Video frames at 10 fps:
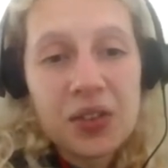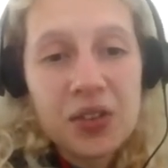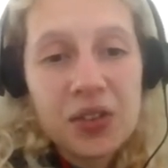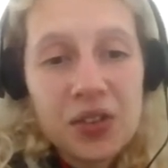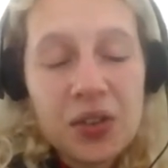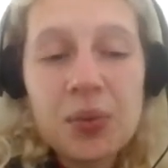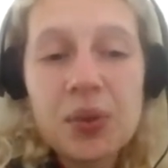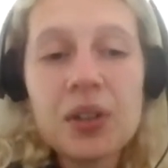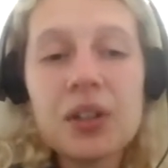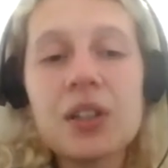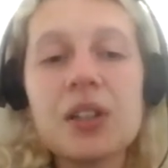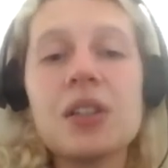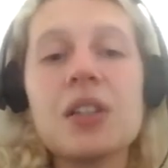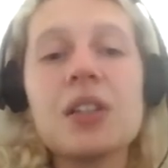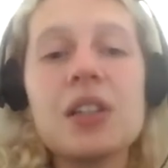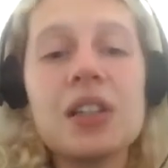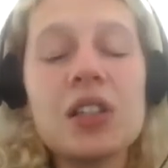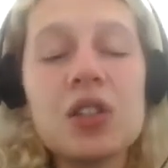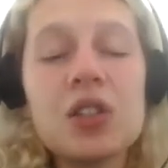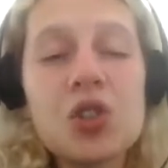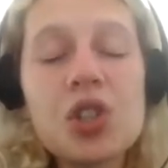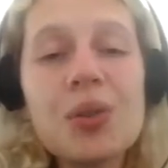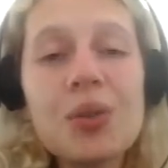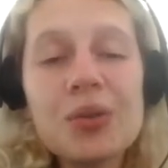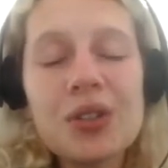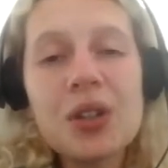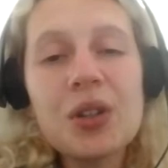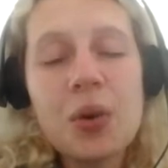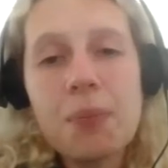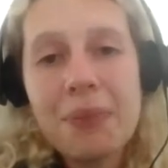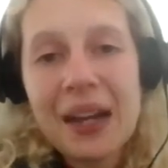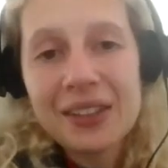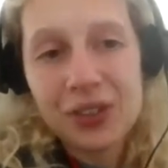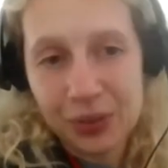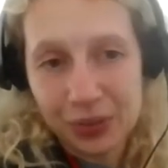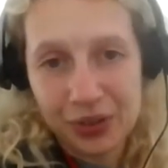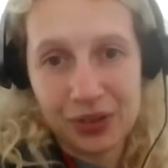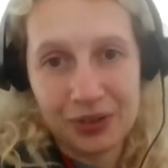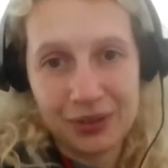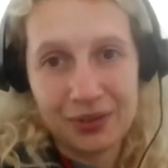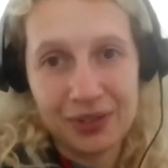so choose your battles.